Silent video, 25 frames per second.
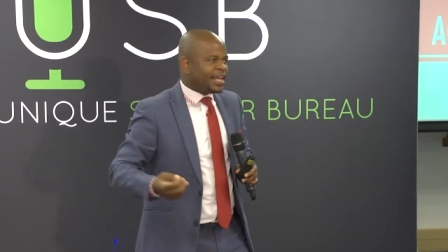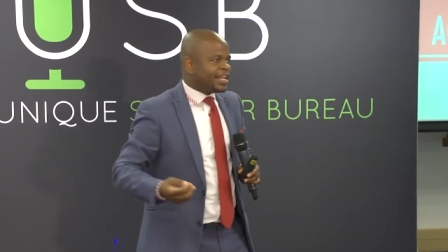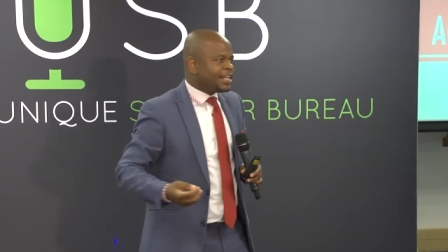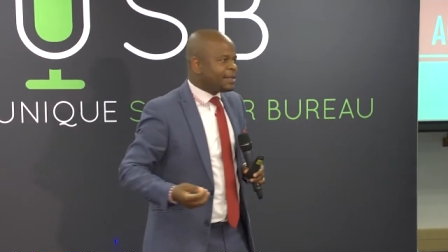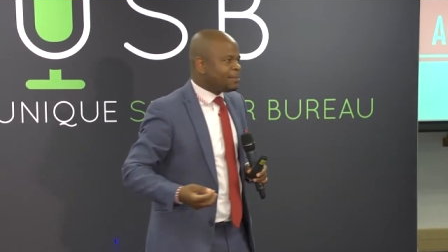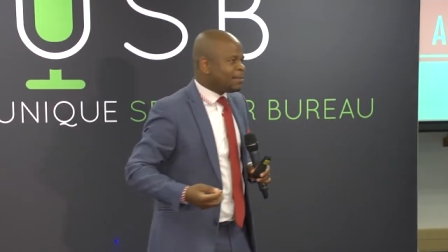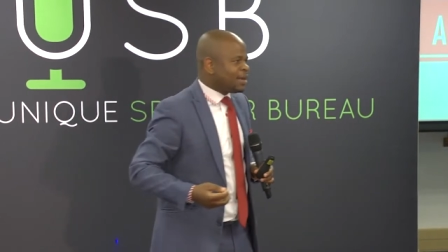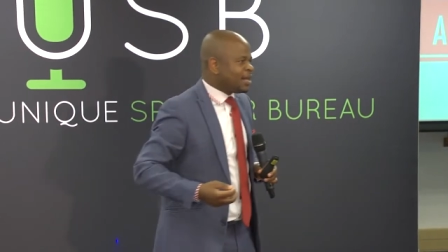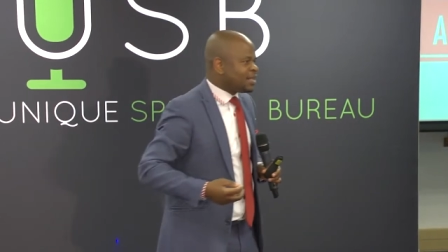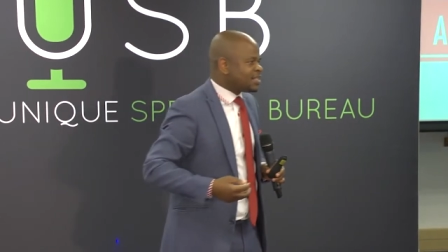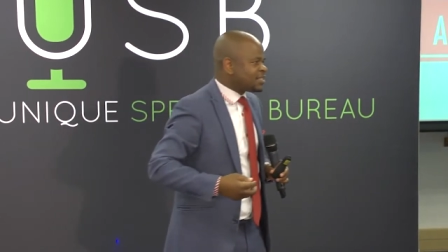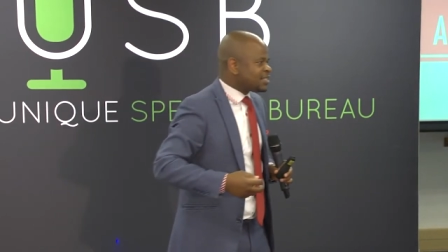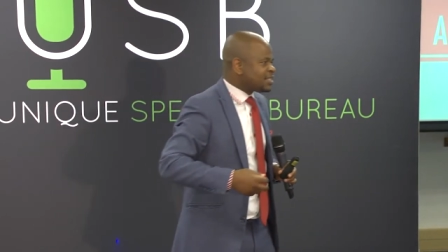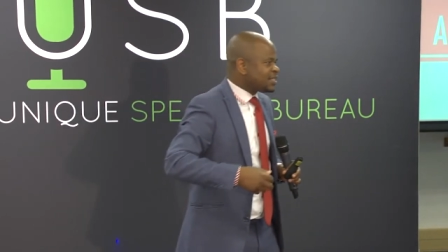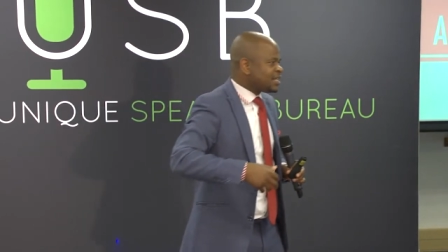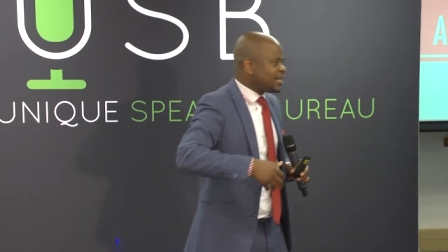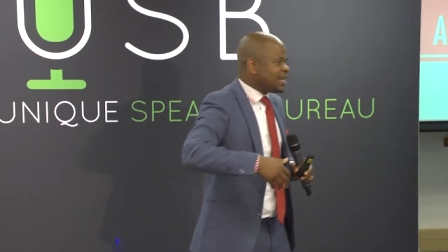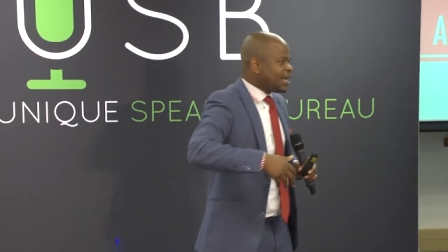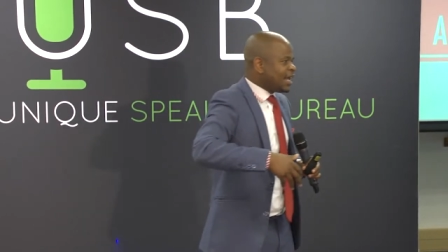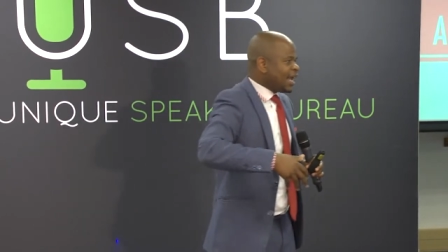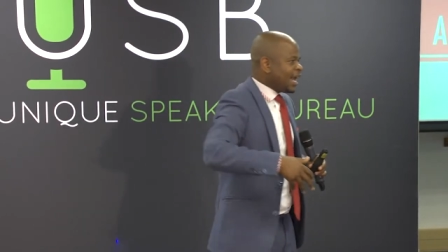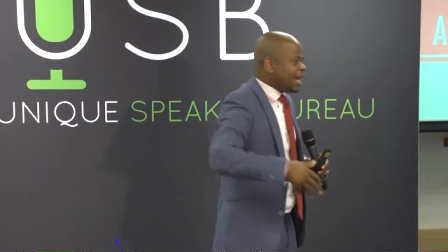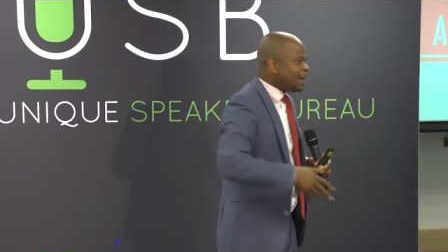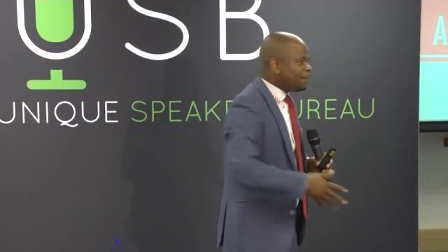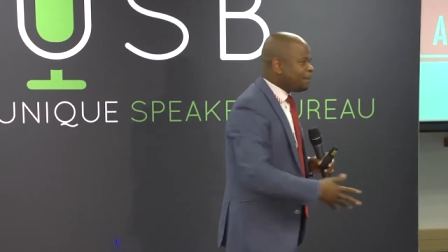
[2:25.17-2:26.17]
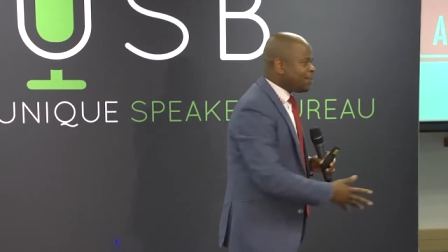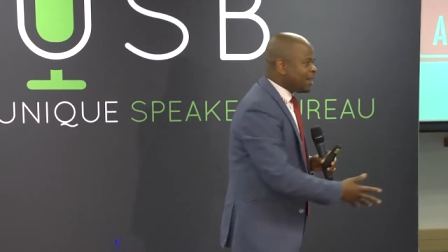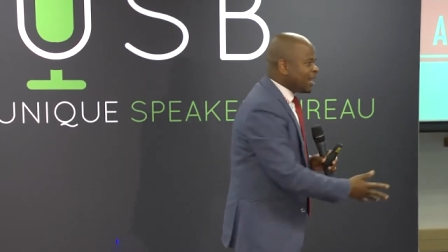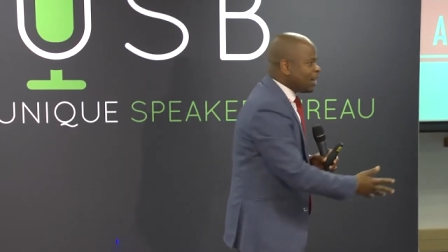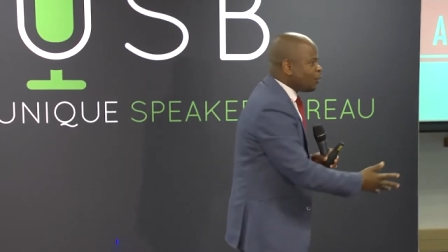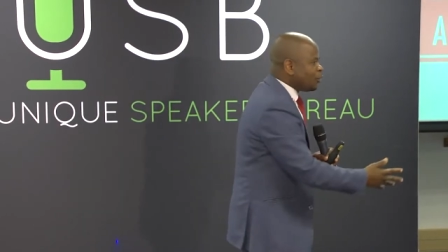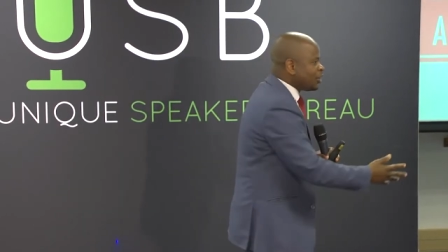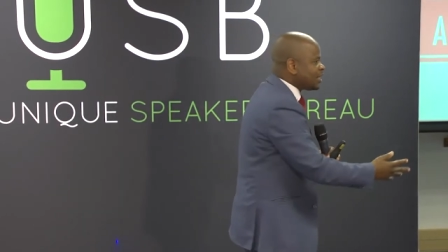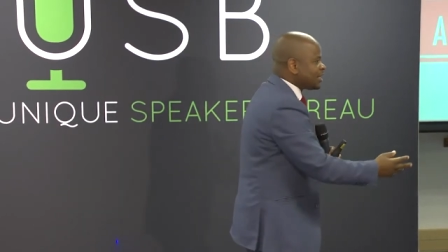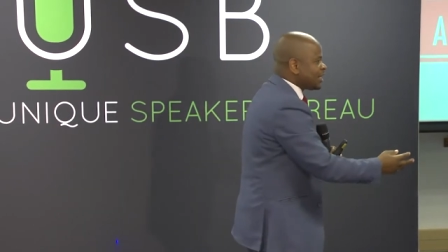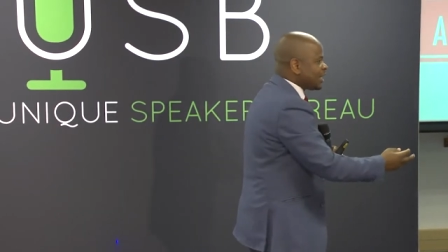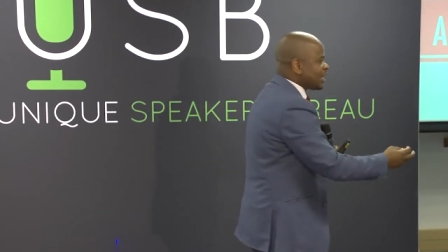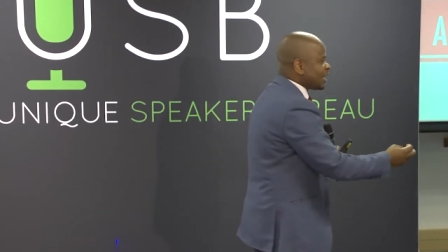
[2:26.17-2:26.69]
animals and
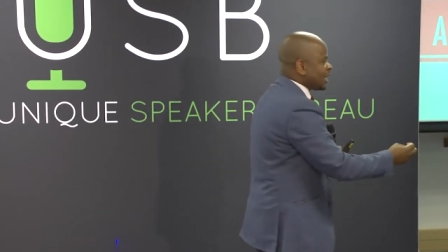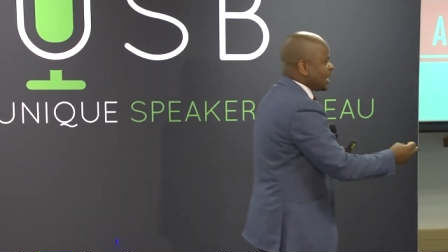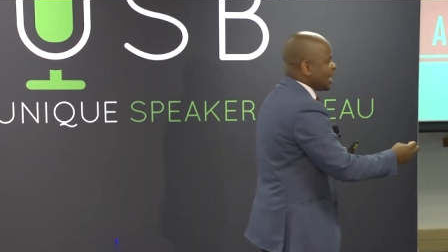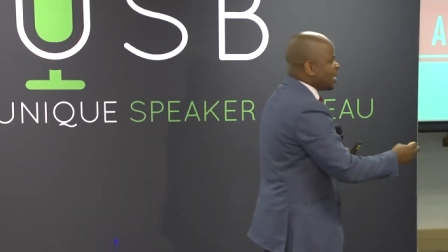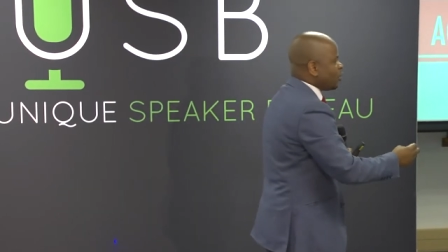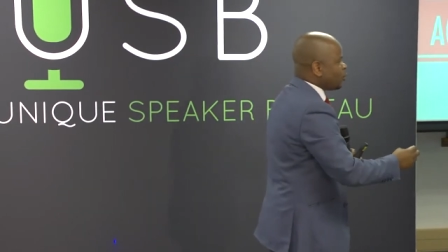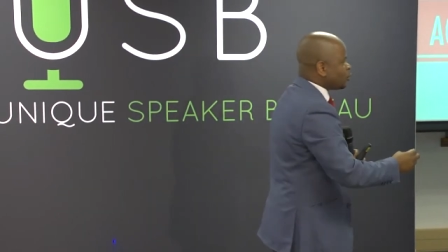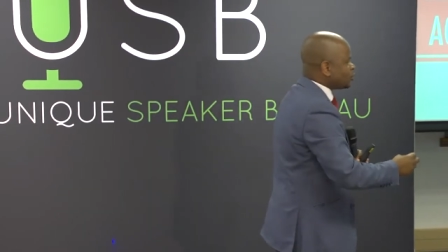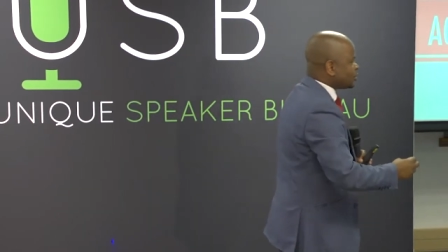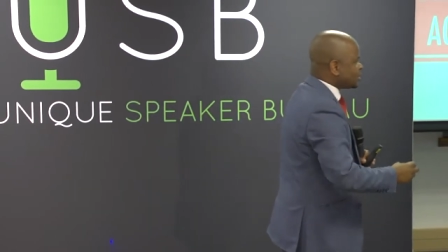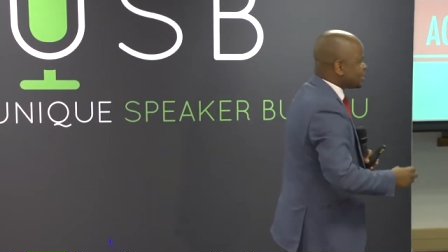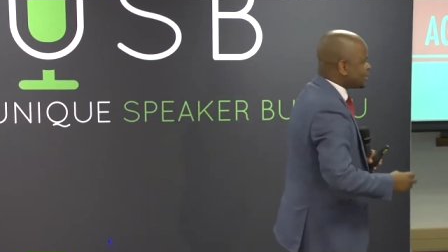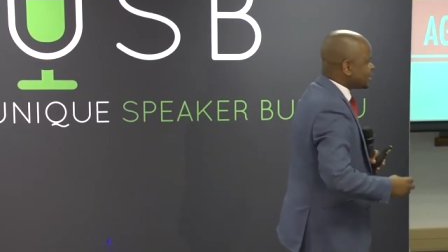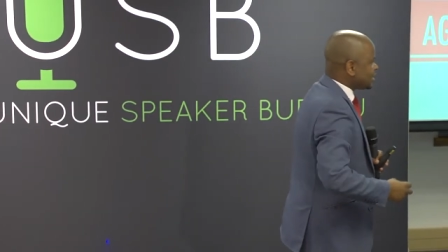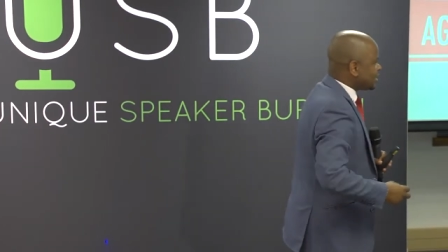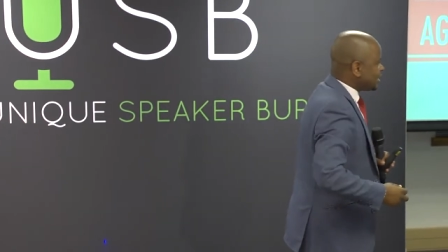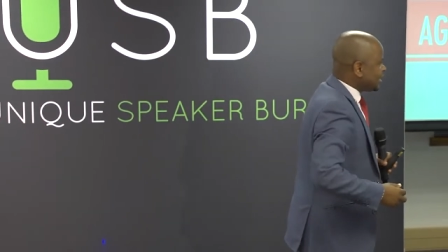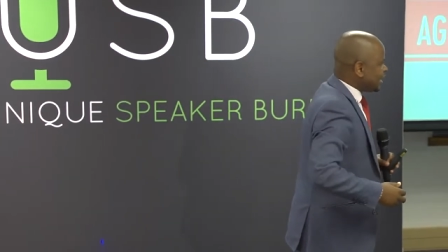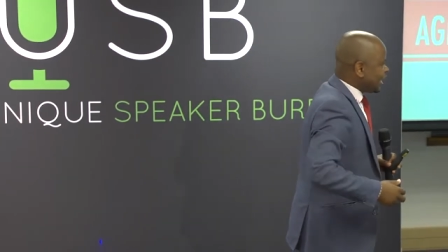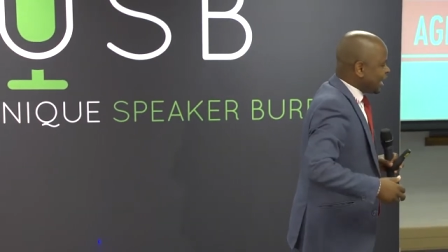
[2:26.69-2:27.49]
plowing the ground.